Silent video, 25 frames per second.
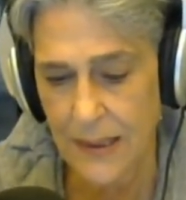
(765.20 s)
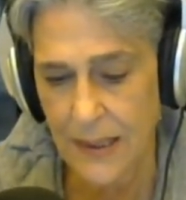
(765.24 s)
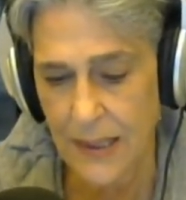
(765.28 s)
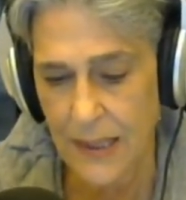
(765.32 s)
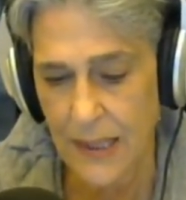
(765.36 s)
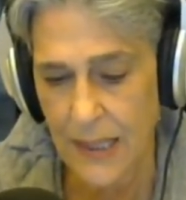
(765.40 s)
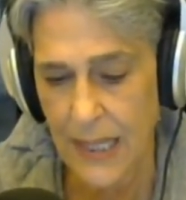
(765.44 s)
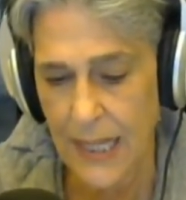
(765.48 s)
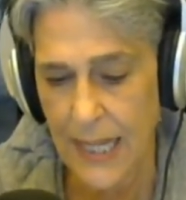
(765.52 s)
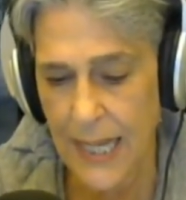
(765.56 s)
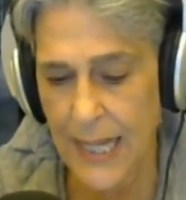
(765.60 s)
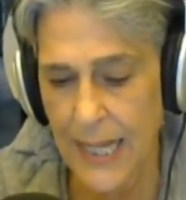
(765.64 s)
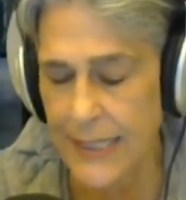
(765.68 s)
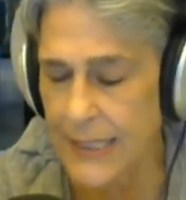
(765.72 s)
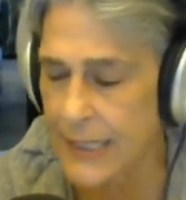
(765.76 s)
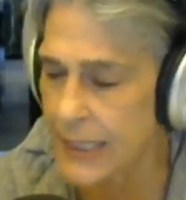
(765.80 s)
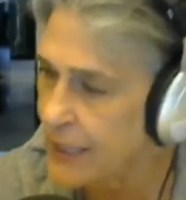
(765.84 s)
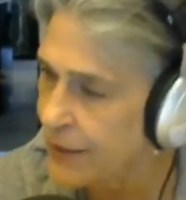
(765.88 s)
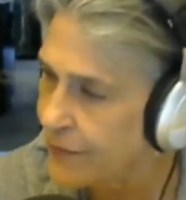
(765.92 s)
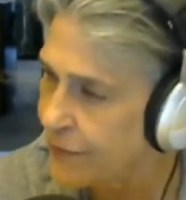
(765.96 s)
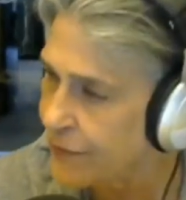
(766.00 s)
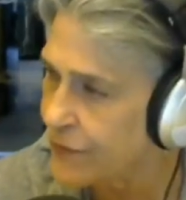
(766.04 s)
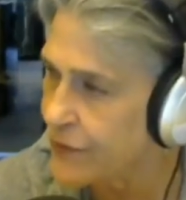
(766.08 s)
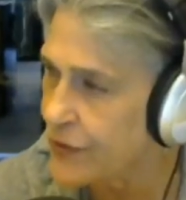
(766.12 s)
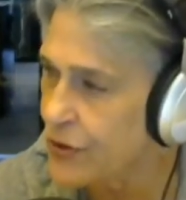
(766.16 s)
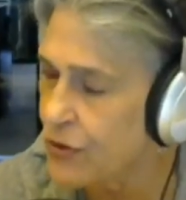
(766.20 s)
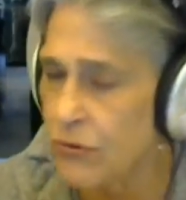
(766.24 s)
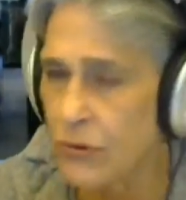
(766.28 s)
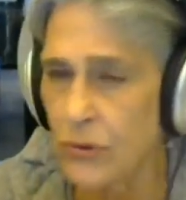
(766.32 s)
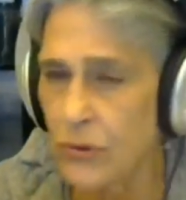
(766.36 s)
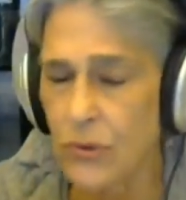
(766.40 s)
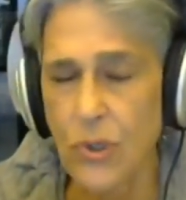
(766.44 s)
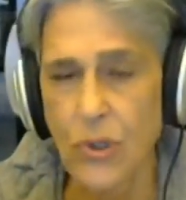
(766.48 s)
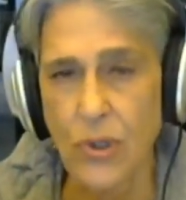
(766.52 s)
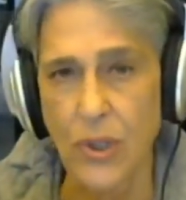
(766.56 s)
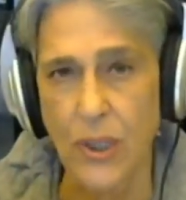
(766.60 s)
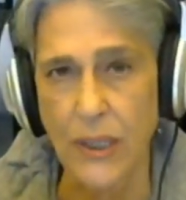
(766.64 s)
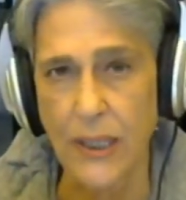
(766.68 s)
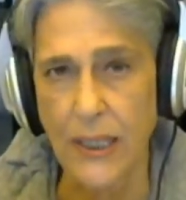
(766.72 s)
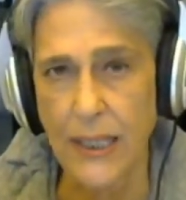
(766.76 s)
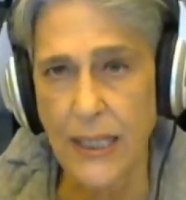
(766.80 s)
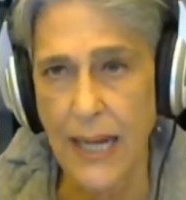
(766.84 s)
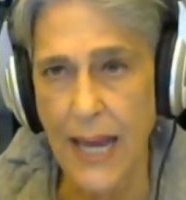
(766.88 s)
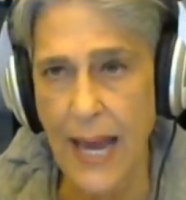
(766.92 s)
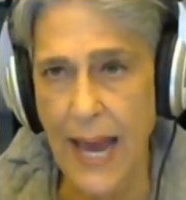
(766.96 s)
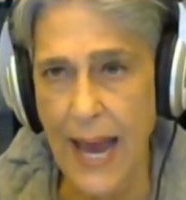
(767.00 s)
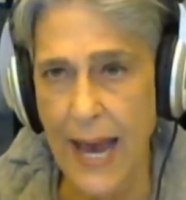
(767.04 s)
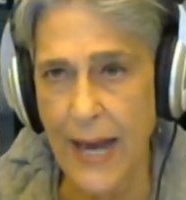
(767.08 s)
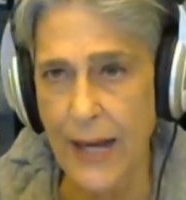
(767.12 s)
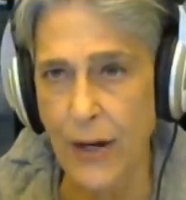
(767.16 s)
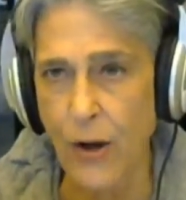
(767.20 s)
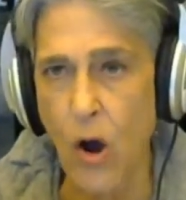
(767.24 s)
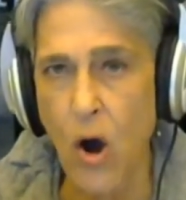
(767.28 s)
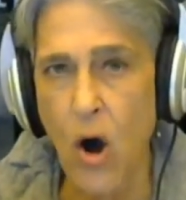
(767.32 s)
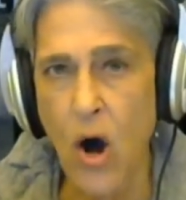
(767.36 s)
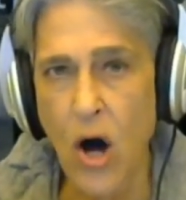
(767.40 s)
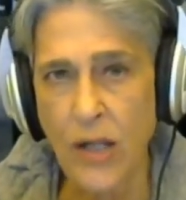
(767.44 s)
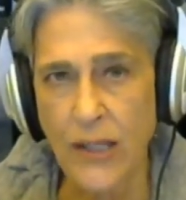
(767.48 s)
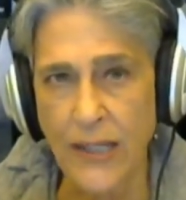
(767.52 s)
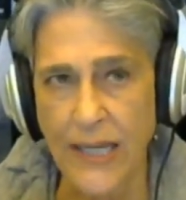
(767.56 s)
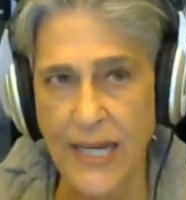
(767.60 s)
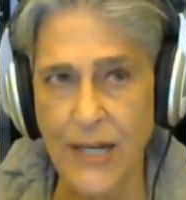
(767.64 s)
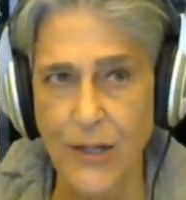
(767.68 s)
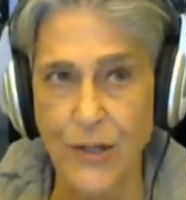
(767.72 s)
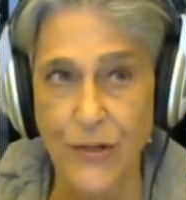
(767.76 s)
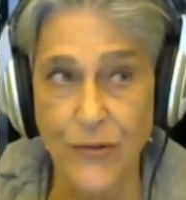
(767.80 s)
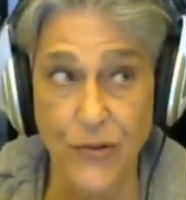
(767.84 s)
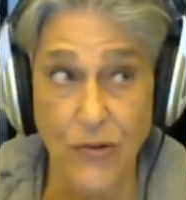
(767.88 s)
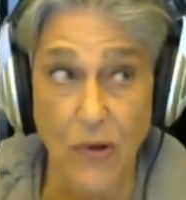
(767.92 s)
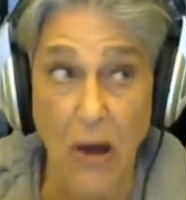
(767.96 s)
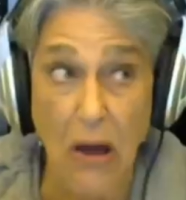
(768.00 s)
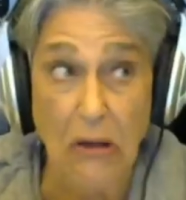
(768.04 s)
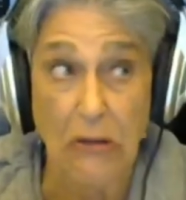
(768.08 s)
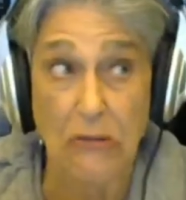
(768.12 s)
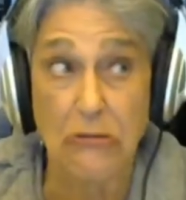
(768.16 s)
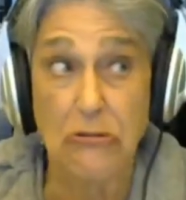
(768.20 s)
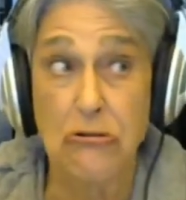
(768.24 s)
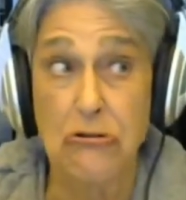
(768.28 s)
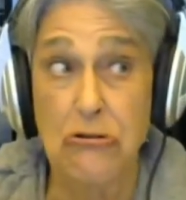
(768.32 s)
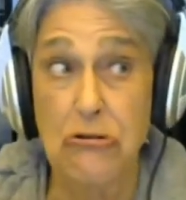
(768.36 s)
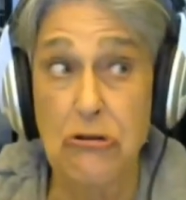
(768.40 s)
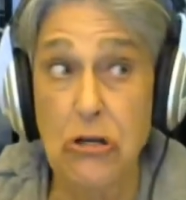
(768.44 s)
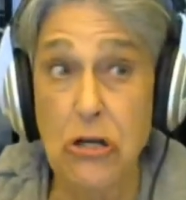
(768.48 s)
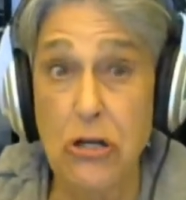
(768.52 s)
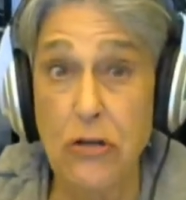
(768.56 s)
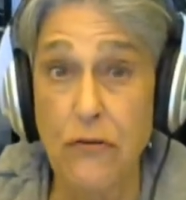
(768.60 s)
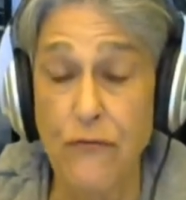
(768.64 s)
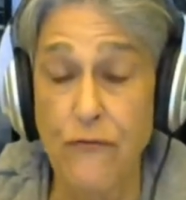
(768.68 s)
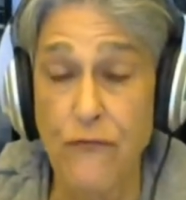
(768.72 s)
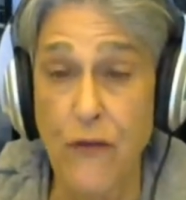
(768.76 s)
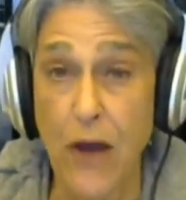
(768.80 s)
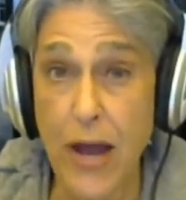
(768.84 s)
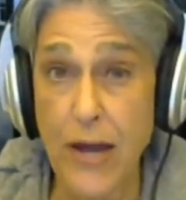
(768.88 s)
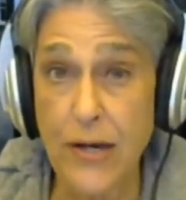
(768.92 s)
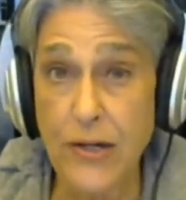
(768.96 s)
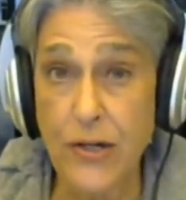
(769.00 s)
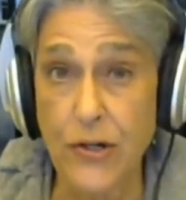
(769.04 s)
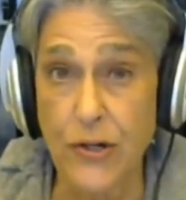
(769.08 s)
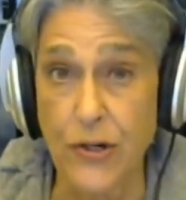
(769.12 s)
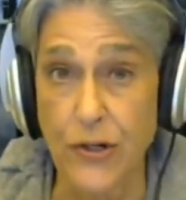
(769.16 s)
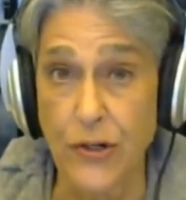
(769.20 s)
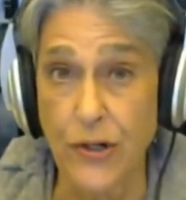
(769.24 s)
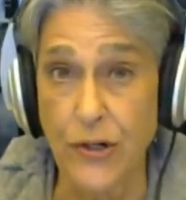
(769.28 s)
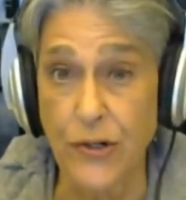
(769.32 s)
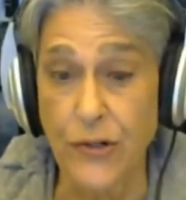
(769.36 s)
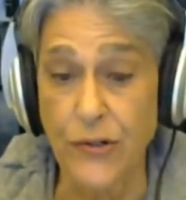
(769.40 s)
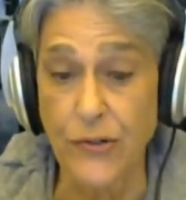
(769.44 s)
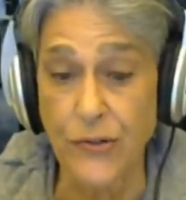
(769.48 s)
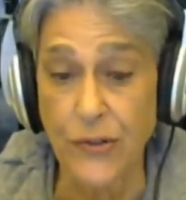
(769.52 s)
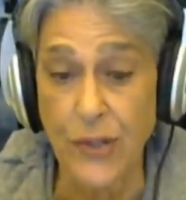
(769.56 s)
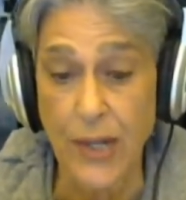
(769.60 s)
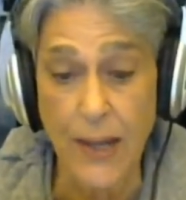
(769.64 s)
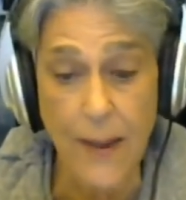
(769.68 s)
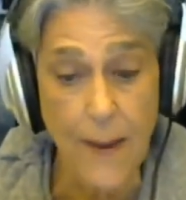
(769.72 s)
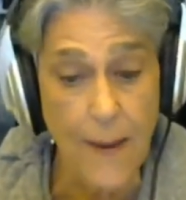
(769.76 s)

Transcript: And if you look at all his defenders,